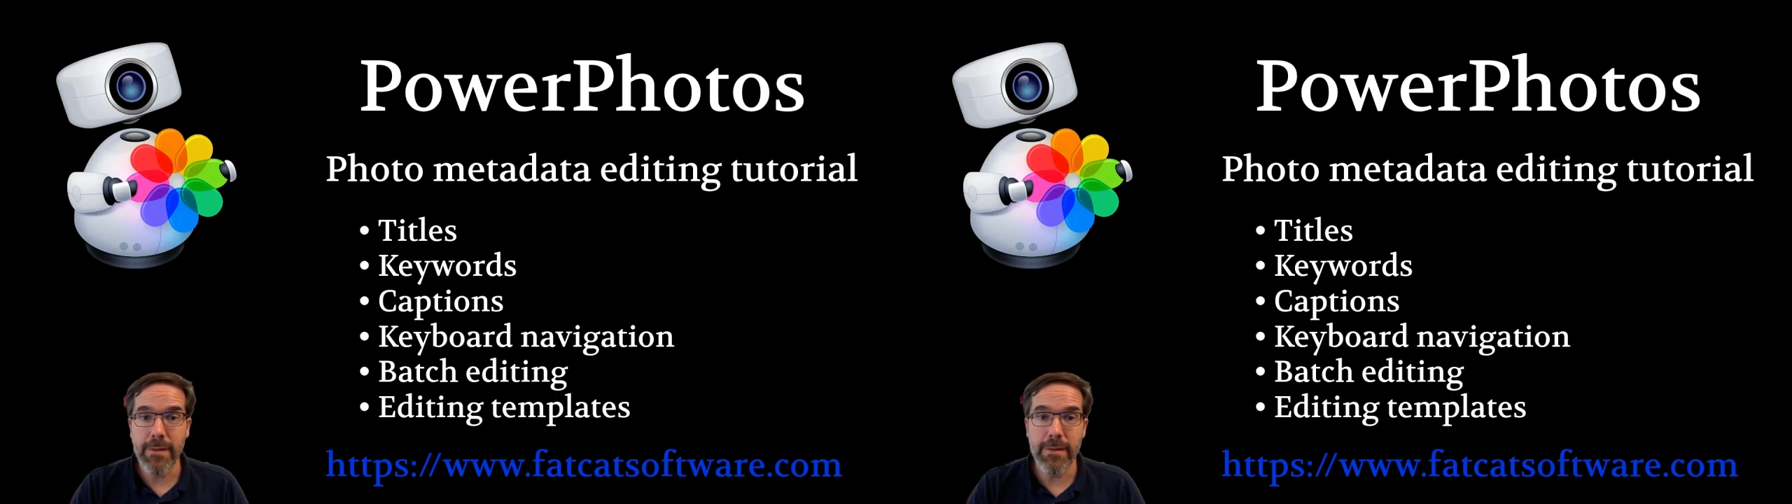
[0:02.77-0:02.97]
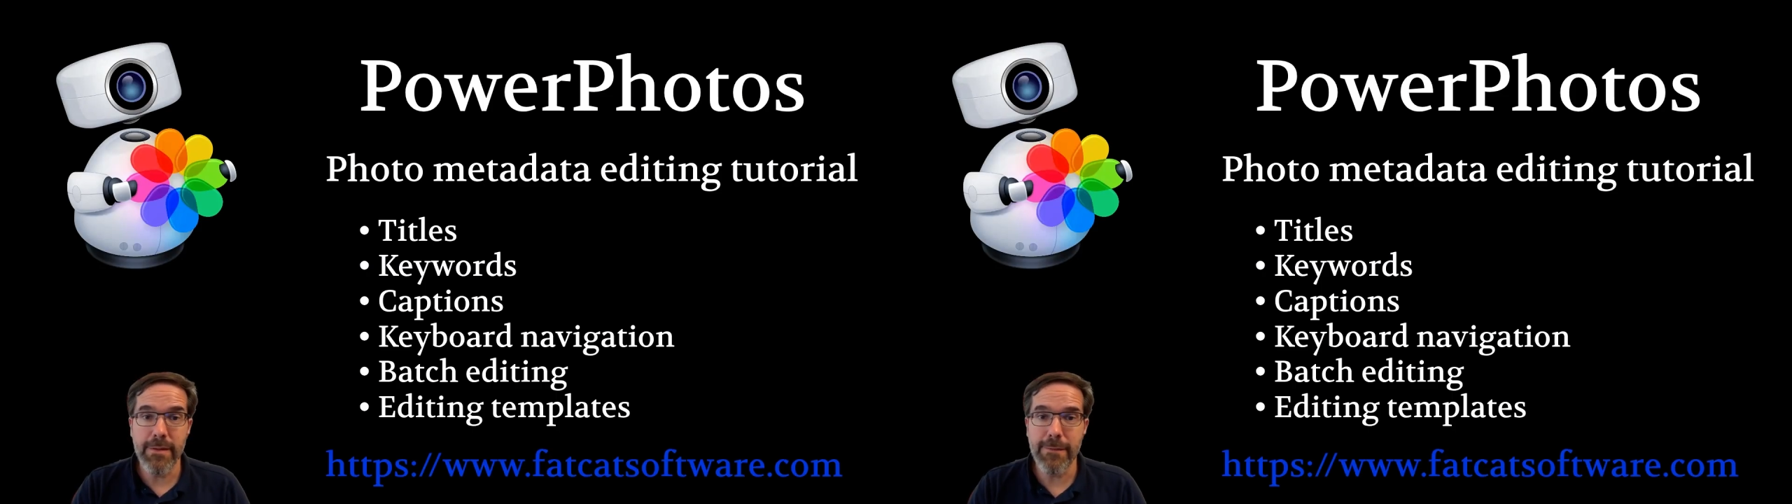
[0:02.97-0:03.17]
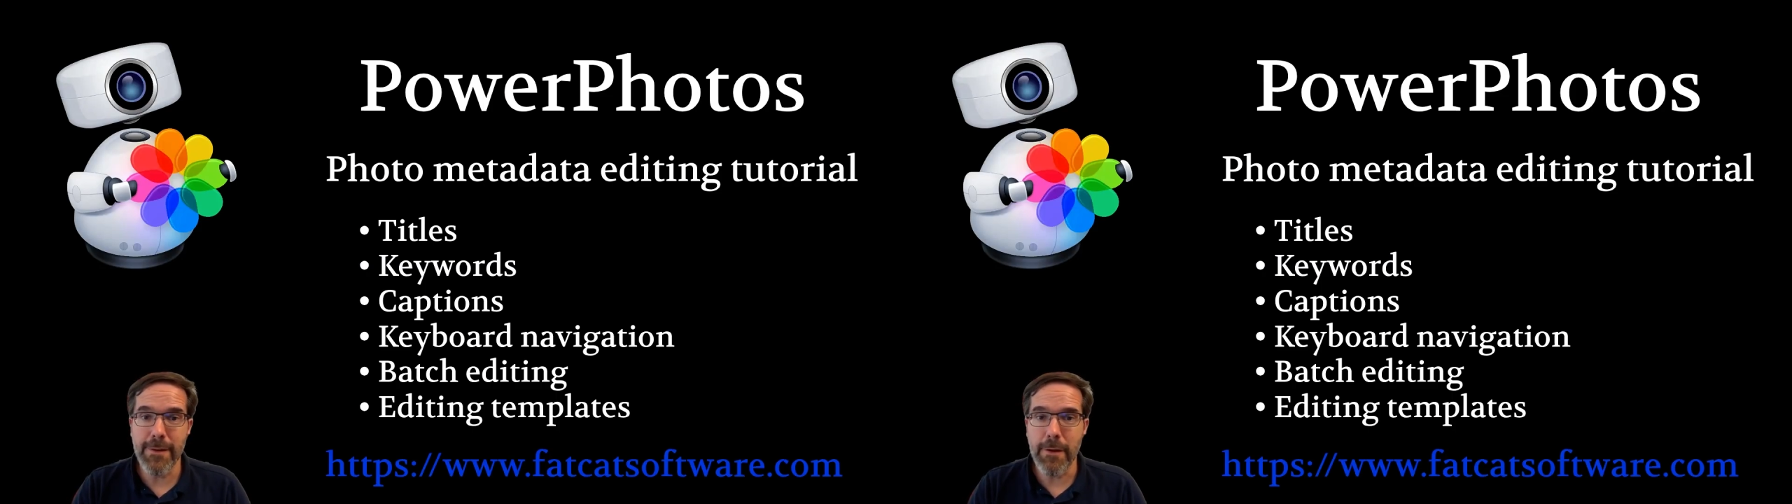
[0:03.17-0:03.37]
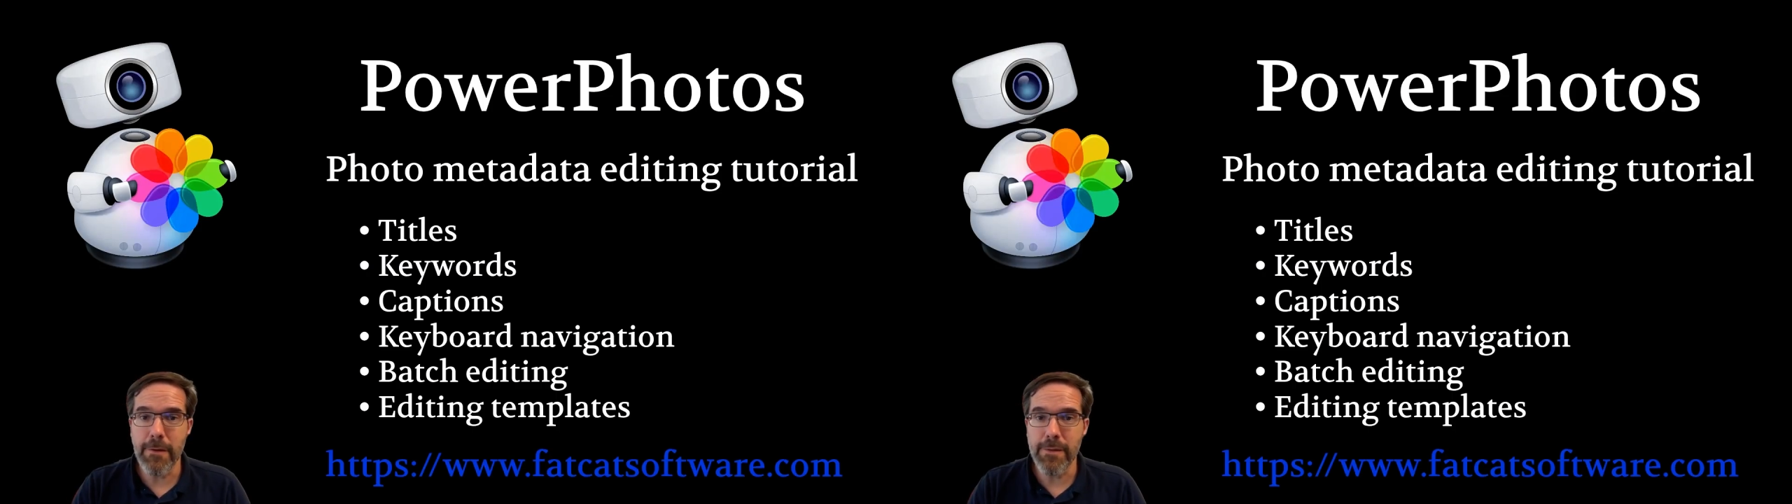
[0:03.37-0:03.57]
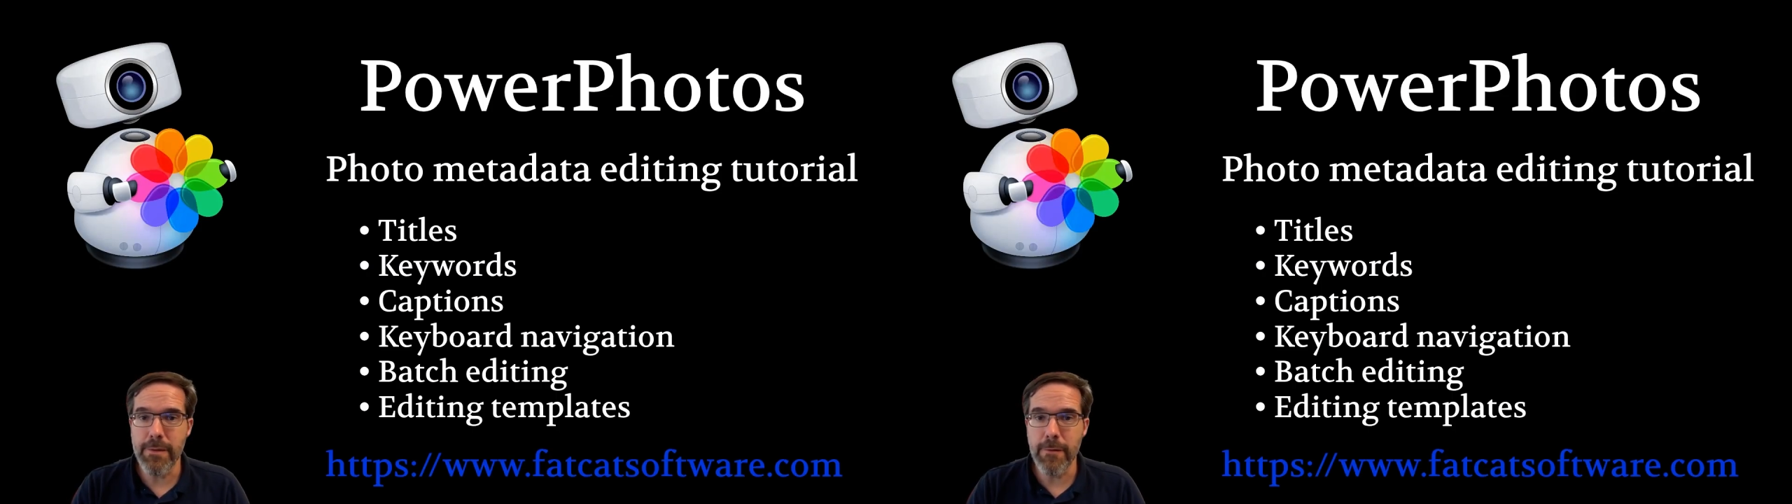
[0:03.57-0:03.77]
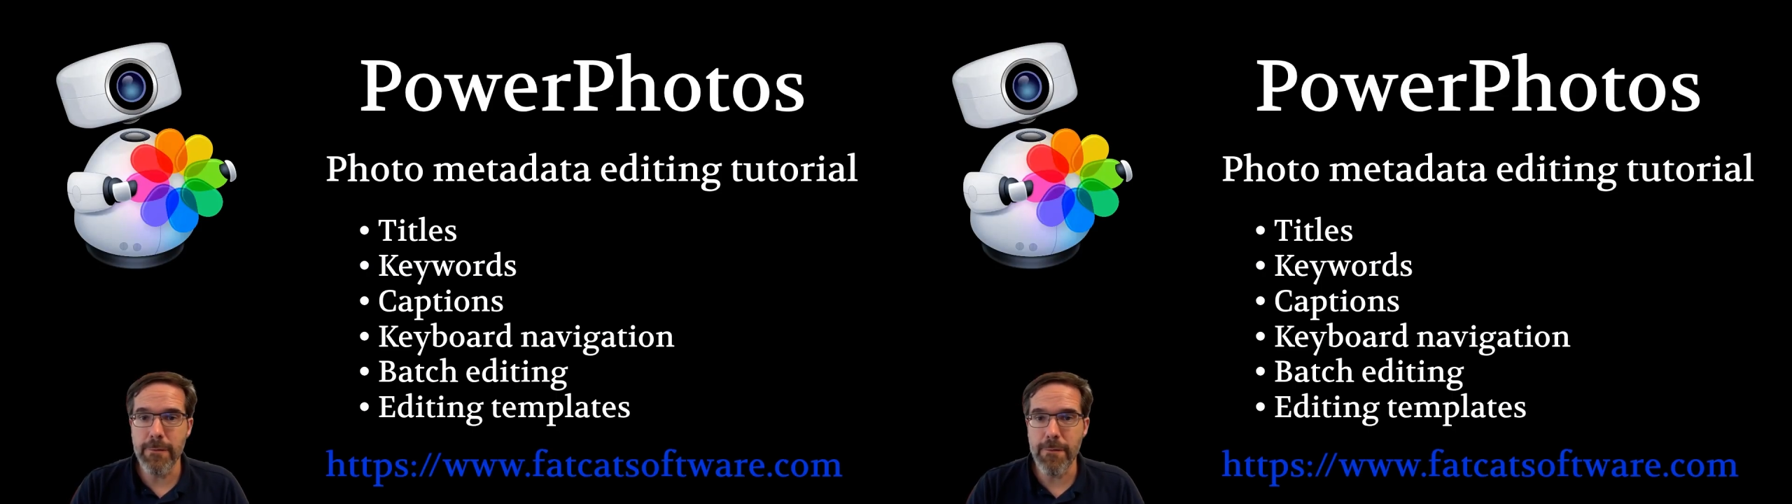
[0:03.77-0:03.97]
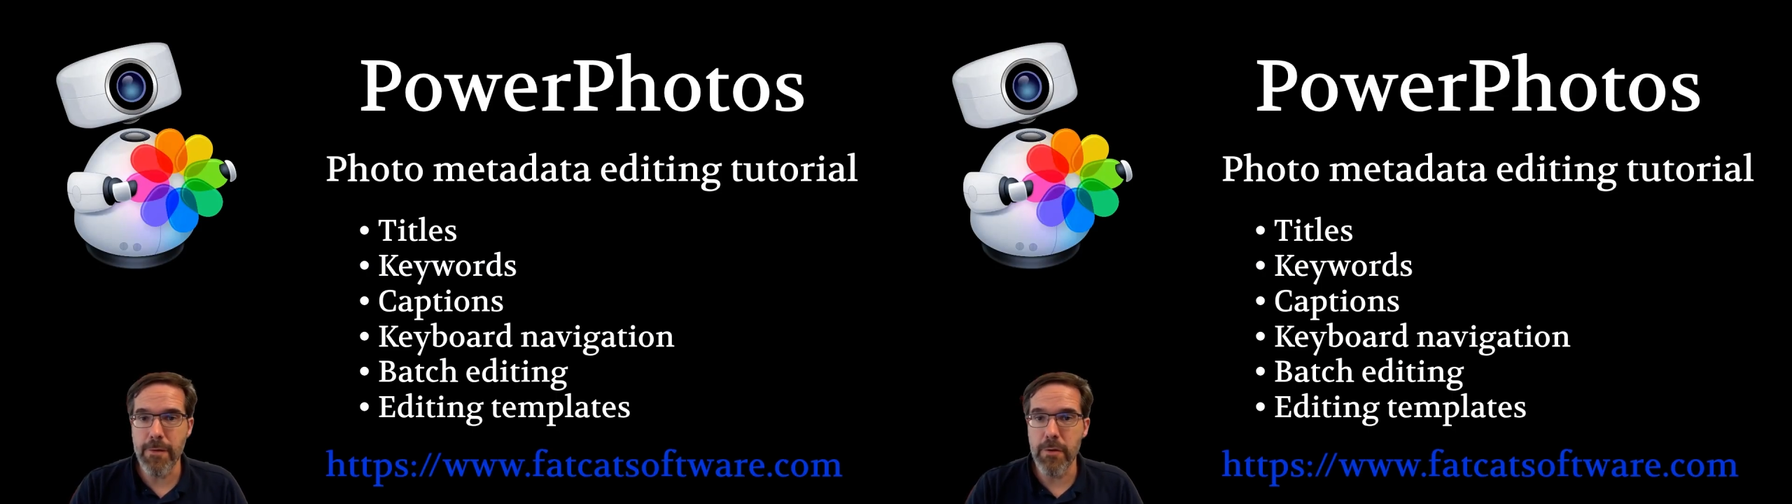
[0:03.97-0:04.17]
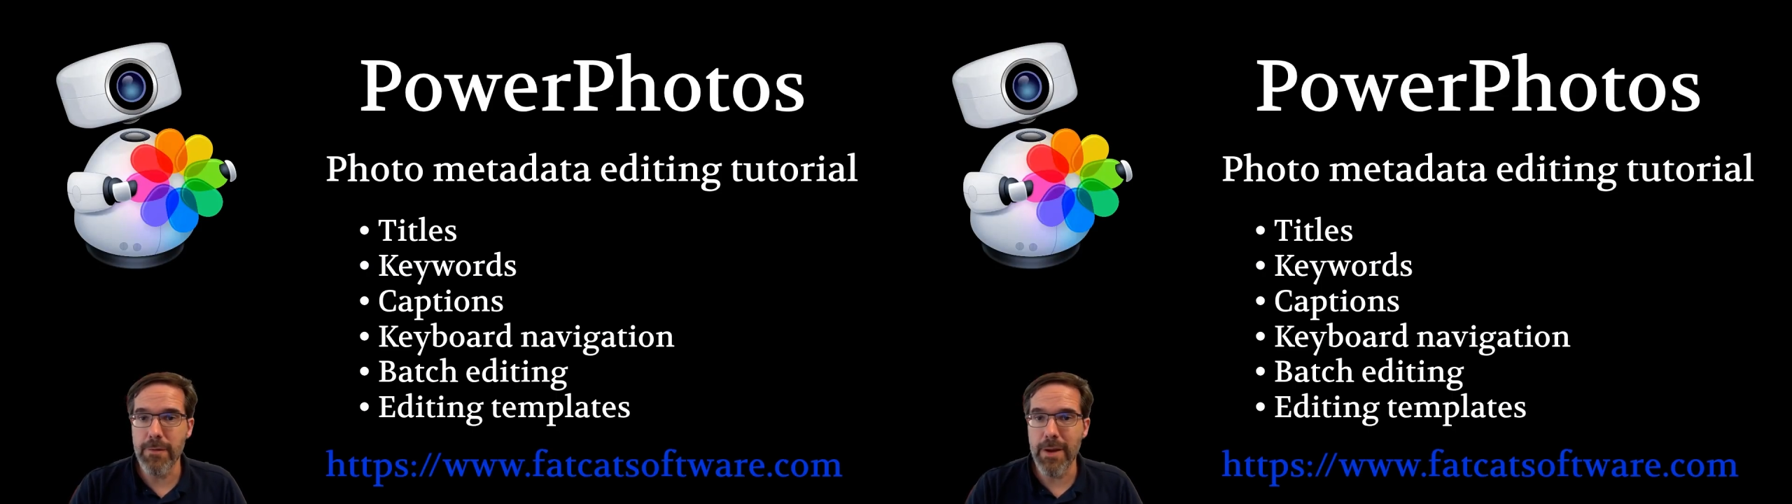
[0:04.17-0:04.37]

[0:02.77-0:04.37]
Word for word: This video is an overview